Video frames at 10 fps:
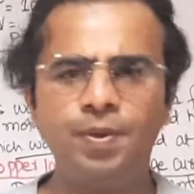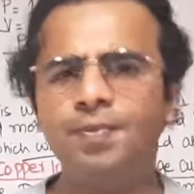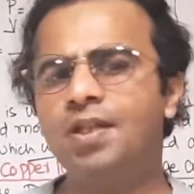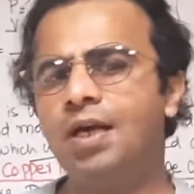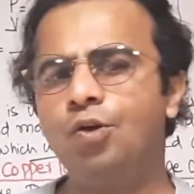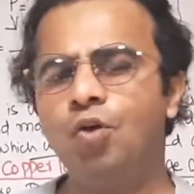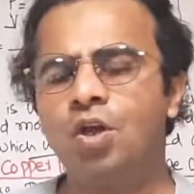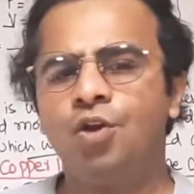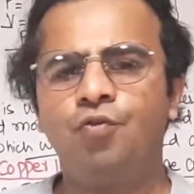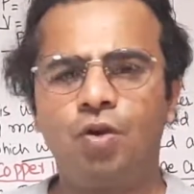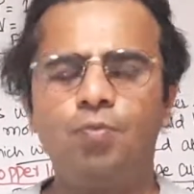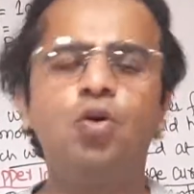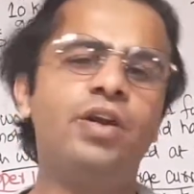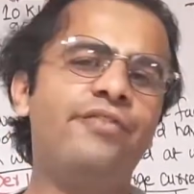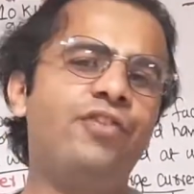Ahmed Dayo for
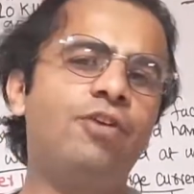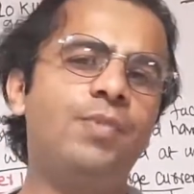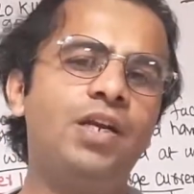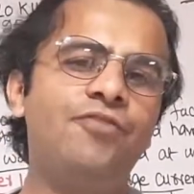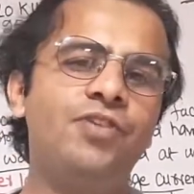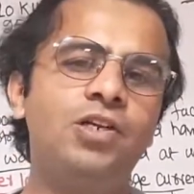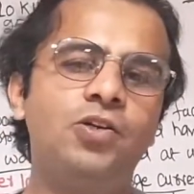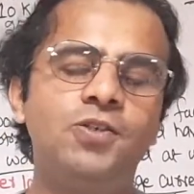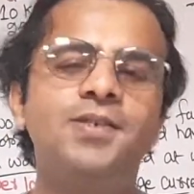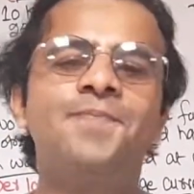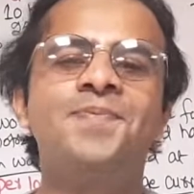more informative videos